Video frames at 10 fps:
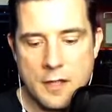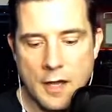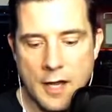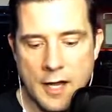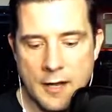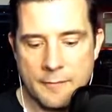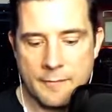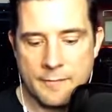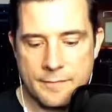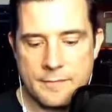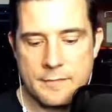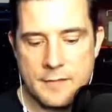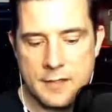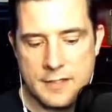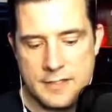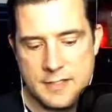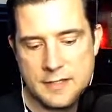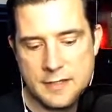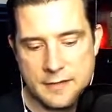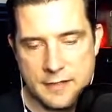you can see
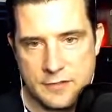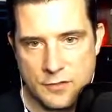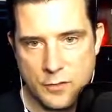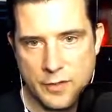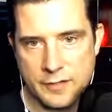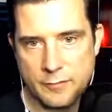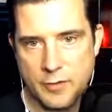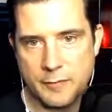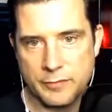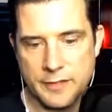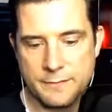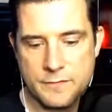that things are oriented properly.